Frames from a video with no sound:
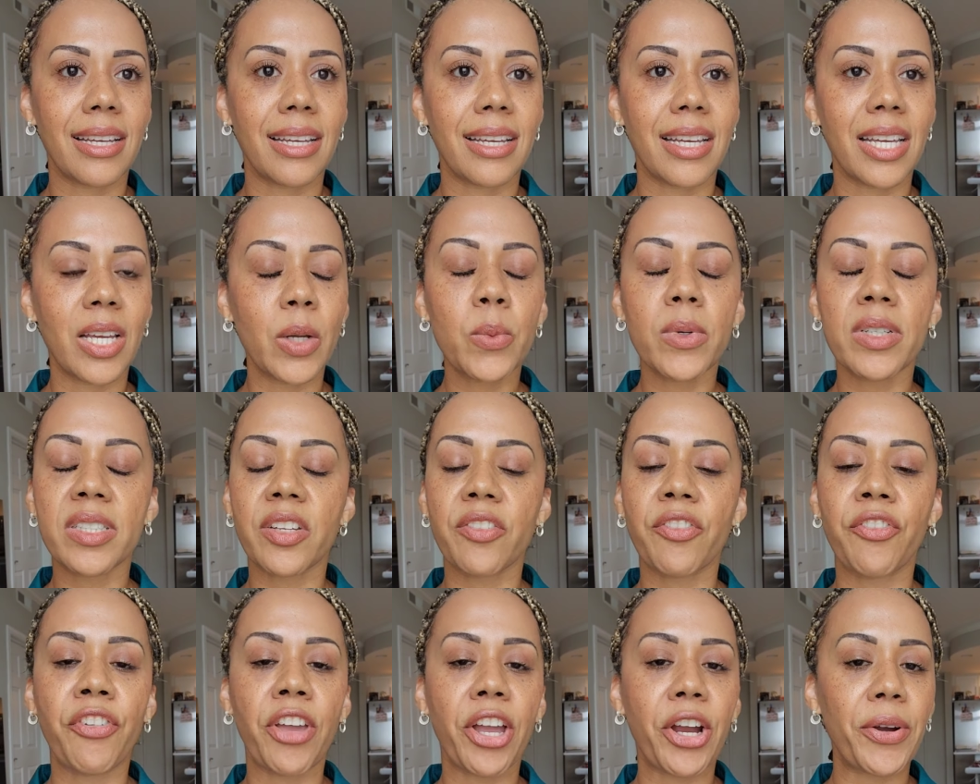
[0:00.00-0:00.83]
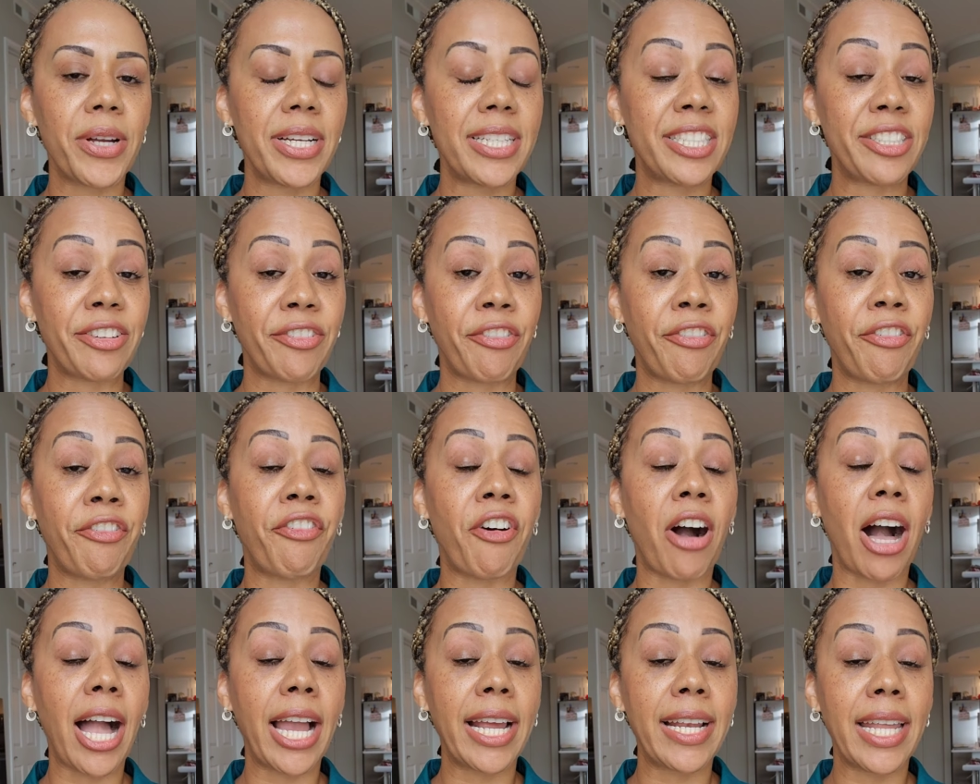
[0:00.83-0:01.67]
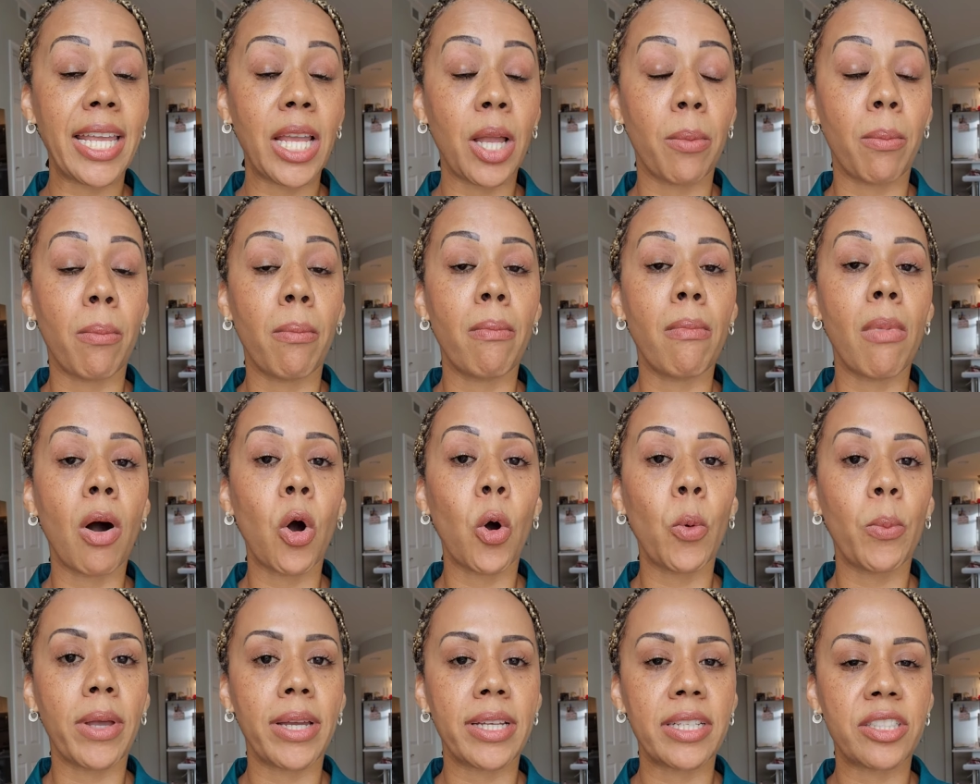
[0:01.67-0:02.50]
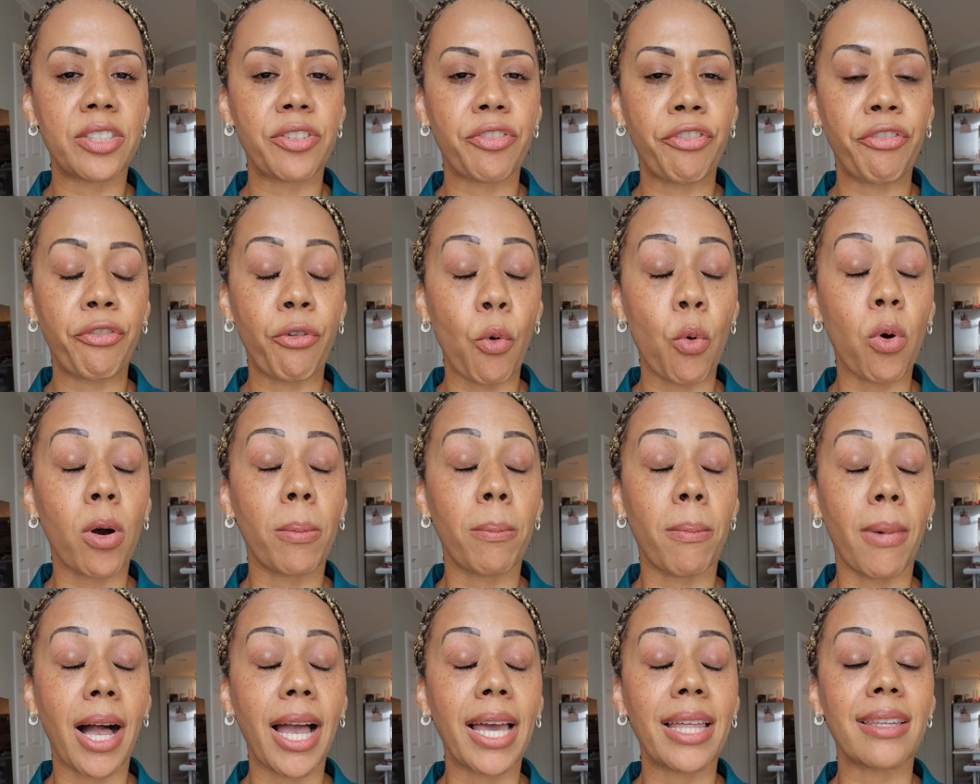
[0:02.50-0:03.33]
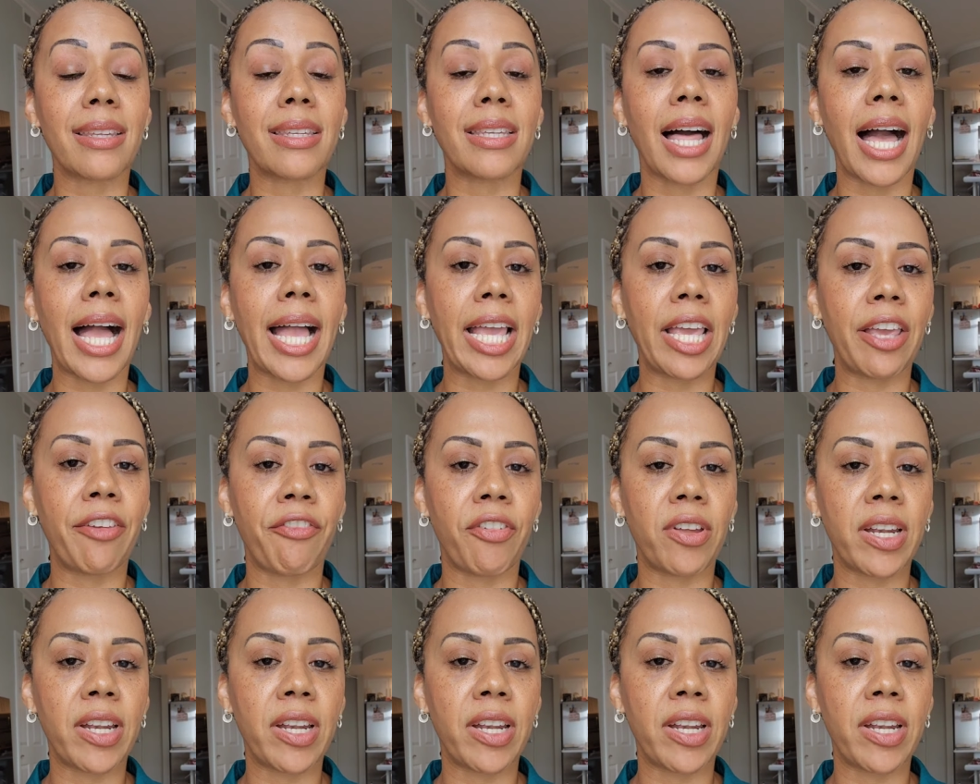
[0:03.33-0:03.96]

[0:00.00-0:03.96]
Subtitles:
It was a very defining moment for my life,